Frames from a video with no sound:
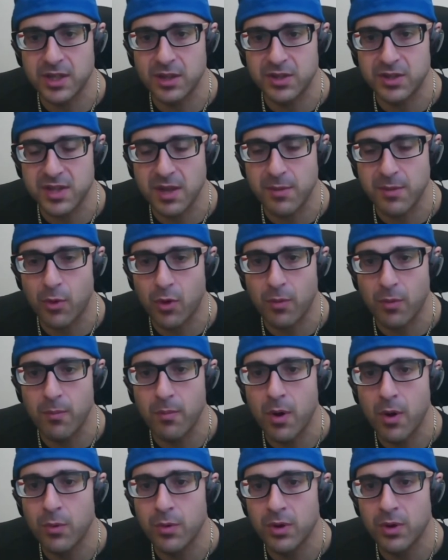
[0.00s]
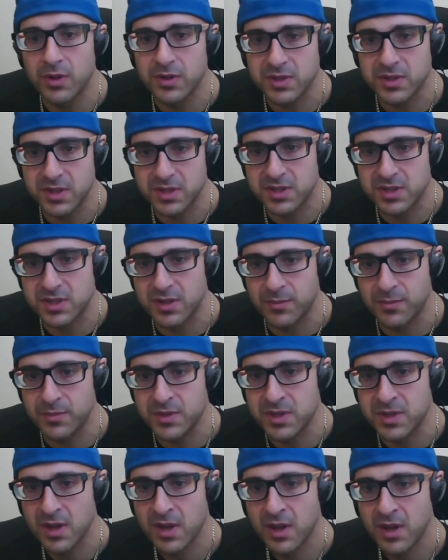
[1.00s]
the same hormonal
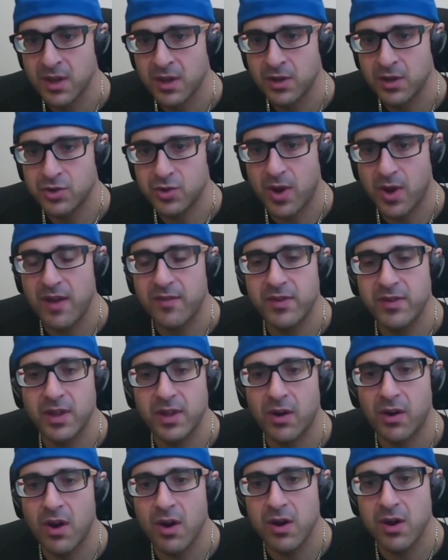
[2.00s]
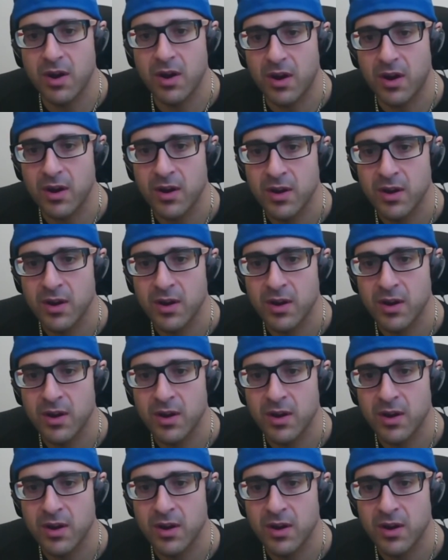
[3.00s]
systems driving their hunger.